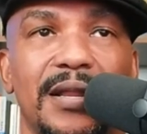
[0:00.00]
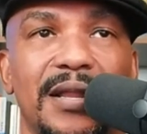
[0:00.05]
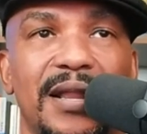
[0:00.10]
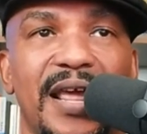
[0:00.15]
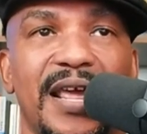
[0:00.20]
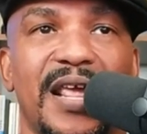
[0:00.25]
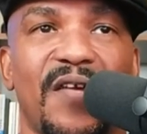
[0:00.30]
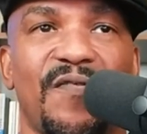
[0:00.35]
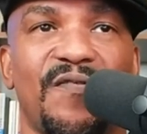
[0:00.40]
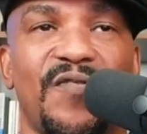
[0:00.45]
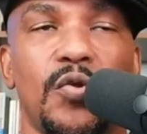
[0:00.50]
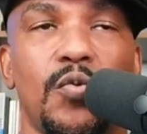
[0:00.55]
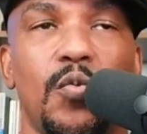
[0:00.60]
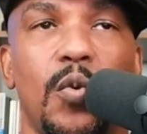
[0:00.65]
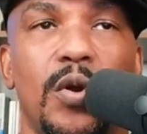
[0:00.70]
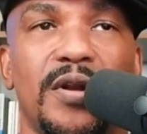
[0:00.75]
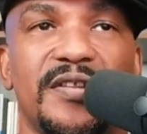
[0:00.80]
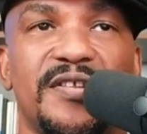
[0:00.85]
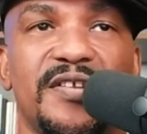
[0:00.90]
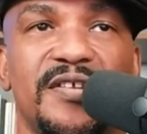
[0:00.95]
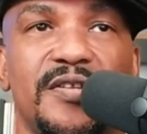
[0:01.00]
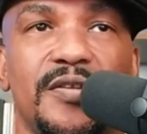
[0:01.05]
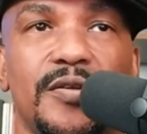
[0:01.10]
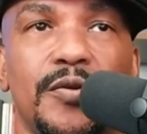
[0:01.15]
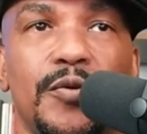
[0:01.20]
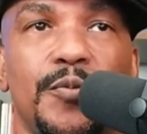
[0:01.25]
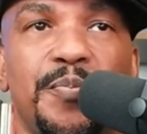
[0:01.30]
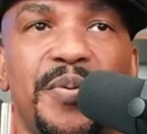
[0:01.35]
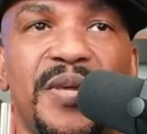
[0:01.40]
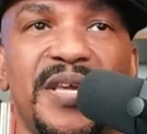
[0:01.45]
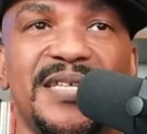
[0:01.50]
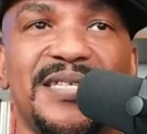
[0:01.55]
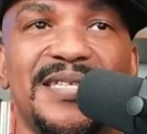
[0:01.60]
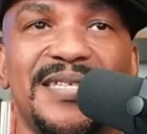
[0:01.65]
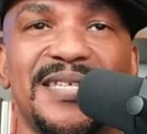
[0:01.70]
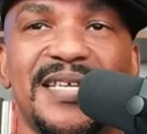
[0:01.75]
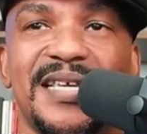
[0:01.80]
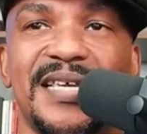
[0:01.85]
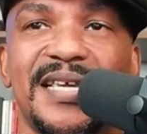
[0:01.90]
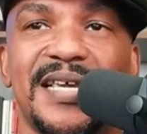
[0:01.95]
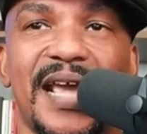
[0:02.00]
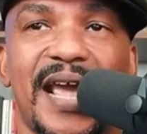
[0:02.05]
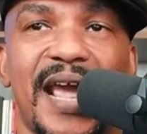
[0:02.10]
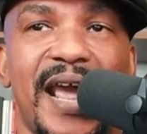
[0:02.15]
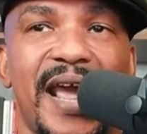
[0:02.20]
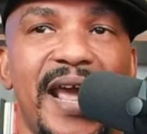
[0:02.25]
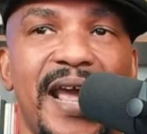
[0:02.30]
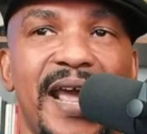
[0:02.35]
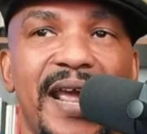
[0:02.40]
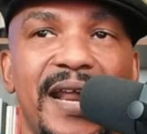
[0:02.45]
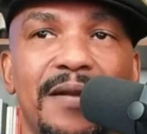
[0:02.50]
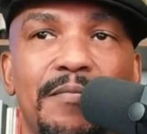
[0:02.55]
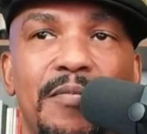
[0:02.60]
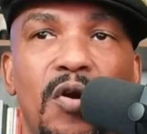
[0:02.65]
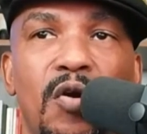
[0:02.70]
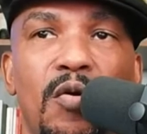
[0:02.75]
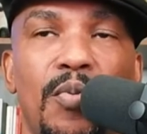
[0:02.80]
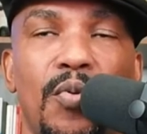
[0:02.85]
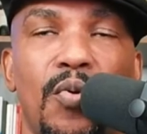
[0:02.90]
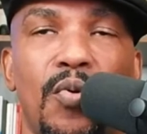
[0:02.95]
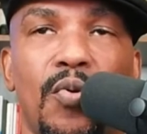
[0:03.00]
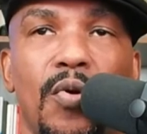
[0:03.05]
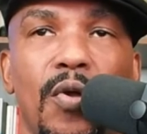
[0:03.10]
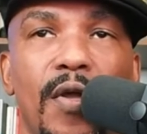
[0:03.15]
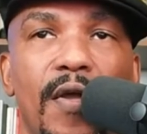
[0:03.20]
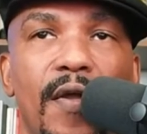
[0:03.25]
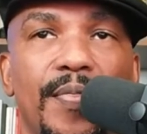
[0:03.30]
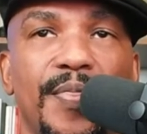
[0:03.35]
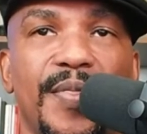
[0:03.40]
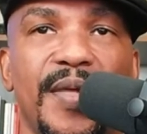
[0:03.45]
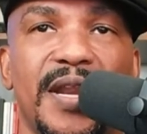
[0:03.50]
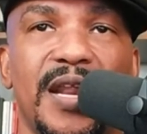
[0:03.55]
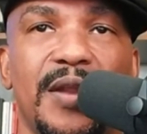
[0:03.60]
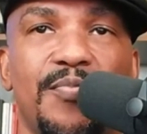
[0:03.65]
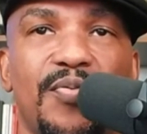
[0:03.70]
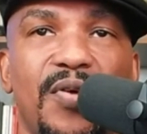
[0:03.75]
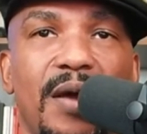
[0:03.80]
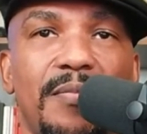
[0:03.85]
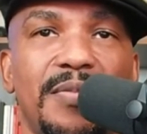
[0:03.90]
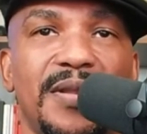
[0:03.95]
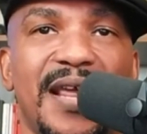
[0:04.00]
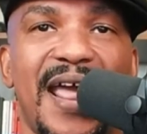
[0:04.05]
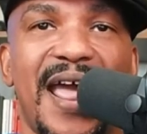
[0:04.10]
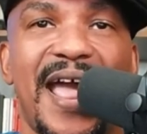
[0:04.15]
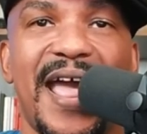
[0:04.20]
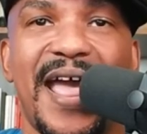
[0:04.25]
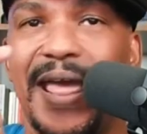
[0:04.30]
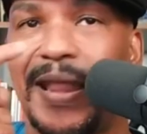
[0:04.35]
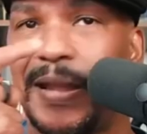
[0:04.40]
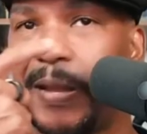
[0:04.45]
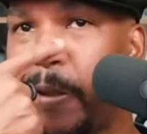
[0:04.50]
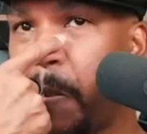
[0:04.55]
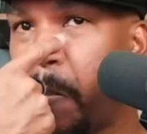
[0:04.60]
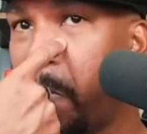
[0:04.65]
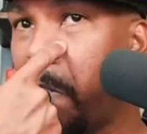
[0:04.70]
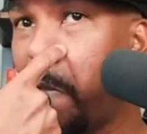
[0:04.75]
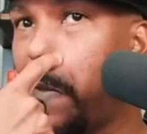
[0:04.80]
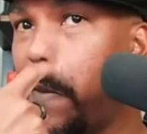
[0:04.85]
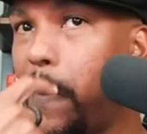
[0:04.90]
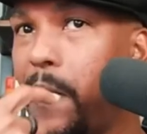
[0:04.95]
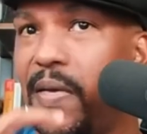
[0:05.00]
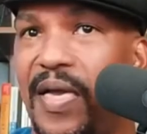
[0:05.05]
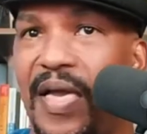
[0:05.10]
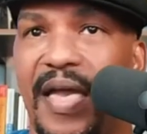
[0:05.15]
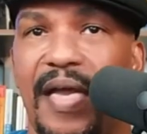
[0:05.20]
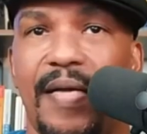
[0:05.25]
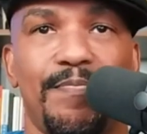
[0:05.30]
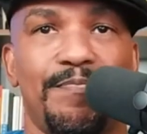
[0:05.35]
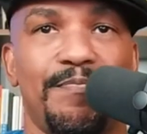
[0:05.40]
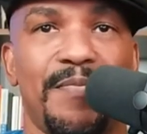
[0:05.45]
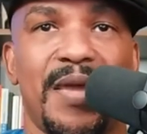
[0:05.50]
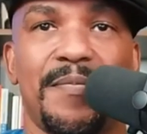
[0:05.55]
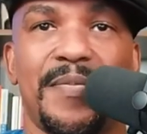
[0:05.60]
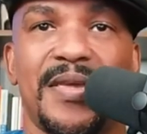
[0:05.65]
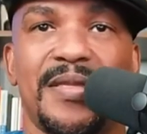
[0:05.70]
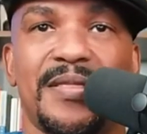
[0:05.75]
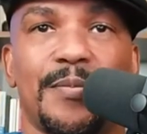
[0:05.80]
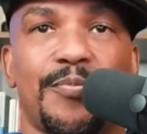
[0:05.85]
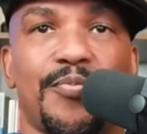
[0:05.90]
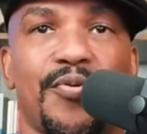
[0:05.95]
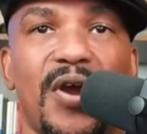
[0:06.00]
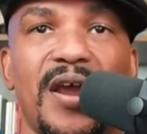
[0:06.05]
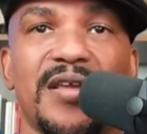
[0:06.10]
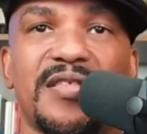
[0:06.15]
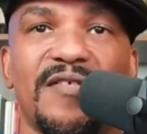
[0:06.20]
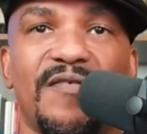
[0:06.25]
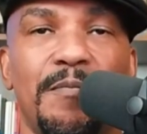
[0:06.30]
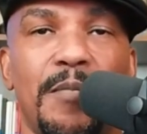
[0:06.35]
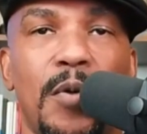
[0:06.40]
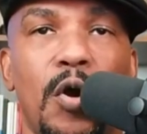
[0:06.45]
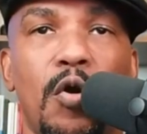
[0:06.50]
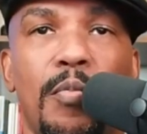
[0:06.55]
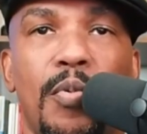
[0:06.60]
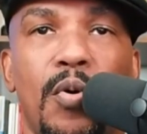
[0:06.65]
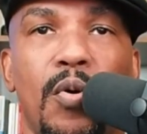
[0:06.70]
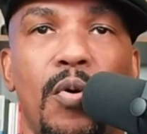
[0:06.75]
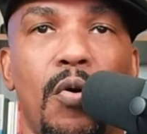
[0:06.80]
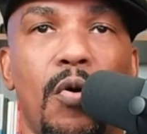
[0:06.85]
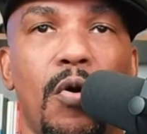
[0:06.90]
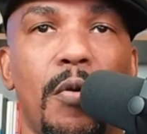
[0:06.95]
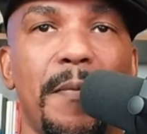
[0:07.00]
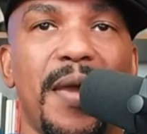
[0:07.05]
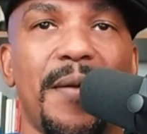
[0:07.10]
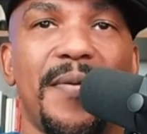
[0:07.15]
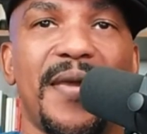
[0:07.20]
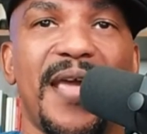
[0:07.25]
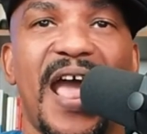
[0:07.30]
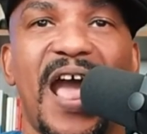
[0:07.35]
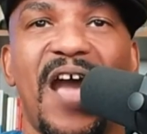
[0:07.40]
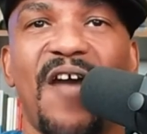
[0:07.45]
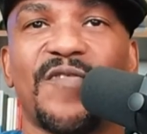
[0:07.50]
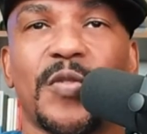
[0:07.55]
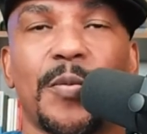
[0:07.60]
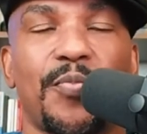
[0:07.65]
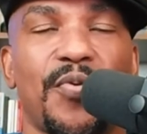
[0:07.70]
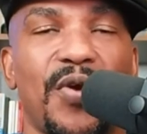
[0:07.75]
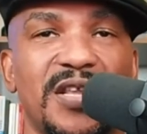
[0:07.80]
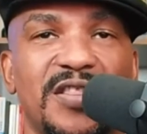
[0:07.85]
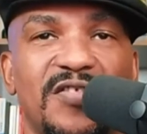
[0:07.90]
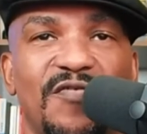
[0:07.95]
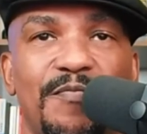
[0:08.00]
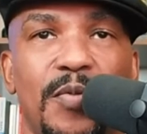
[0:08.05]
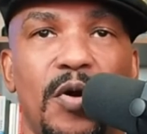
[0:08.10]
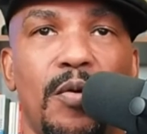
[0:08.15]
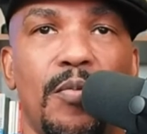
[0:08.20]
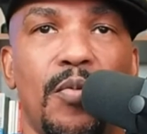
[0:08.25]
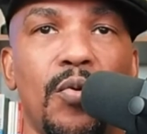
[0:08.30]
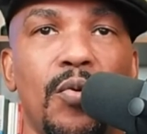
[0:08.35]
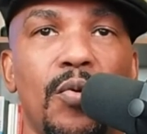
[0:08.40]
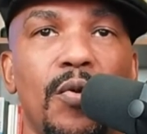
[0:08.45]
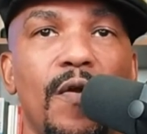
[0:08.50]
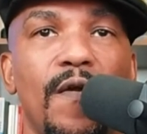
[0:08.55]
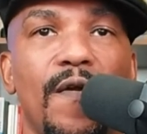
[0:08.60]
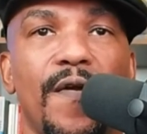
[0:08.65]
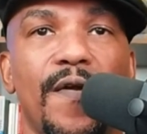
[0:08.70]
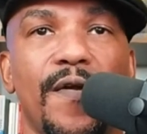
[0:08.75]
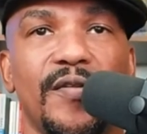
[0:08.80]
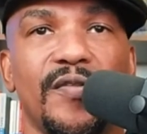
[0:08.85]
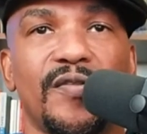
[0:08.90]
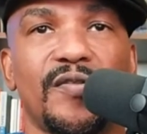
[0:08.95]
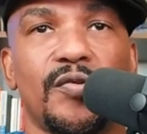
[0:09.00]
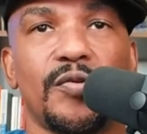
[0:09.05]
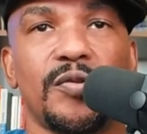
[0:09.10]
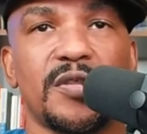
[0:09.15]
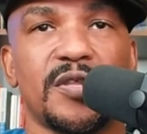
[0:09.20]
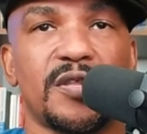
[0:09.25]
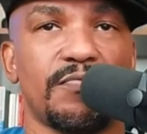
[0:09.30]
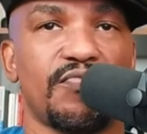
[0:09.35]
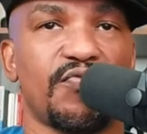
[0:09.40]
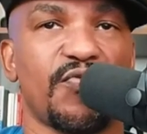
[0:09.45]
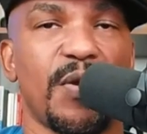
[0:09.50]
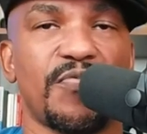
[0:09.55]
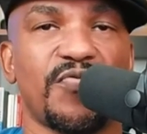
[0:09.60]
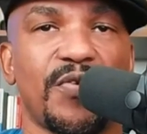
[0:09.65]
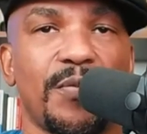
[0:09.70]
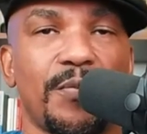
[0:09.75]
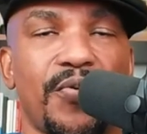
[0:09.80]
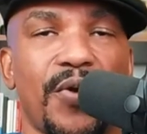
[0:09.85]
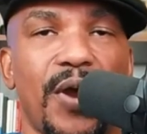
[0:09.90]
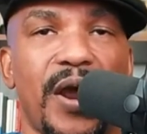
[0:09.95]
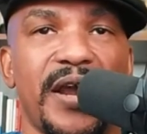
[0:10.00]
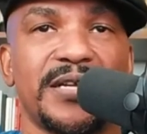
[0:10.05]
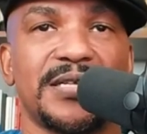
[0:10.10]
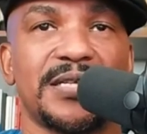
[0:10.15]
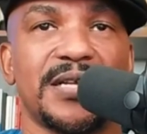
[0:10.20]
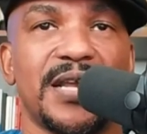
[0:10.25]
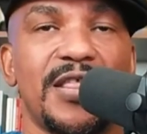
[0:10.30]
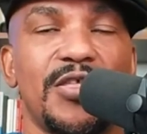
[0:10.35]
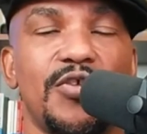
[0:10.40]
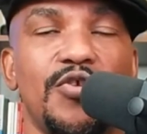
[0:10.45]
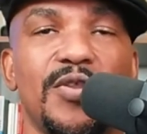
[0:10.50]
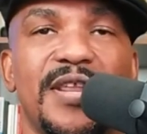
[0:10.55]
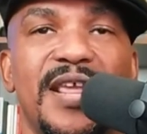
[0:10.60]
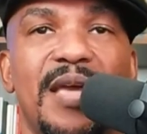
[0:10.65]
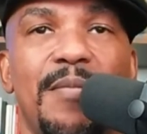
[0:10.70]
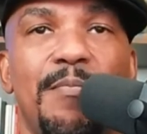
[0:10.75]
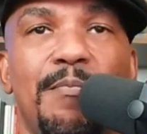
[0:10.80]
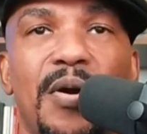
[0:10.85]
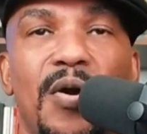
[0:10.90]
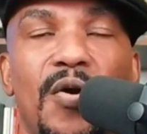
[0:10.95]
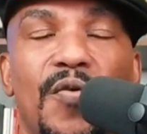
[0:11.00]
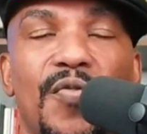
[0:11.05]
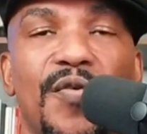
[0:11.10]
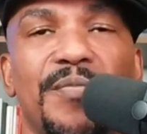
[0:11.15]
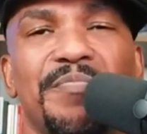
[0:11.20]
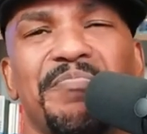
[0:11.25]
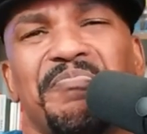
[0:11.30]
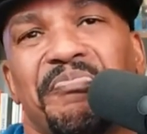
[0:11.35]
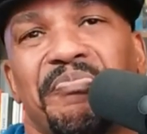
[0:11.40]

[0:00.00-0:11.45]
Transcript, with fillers: Like if you wanted to do P C and mobile, then they'd probably add maybe the price of mobile or maybe half the price of mobile to the subscription price, and you get both.